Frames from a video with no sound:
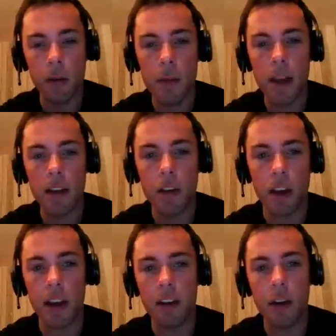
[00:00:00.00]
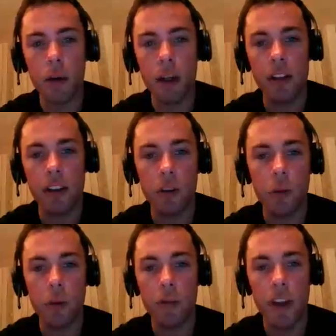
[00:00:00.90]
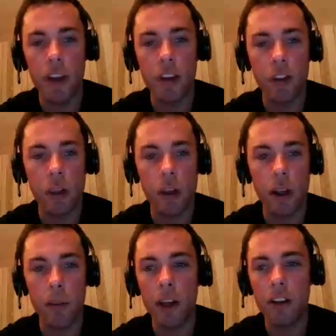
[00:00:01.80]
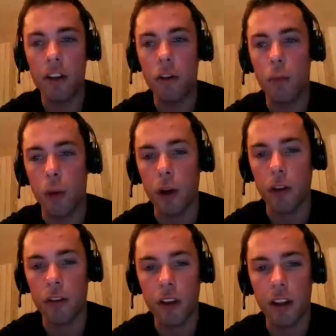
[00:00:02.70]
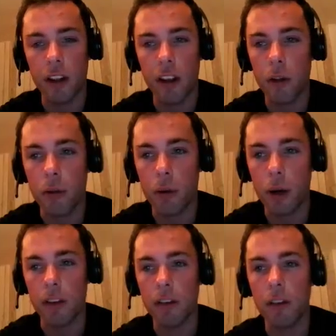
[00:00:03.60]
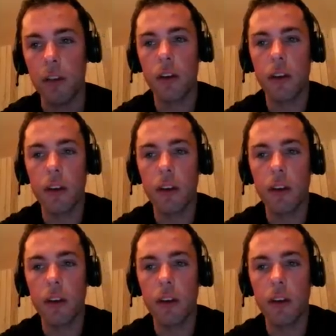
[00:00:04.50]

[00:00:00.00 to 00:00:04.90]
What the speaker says: makes the category doesn't reflect the ability to sprint at the end of a race.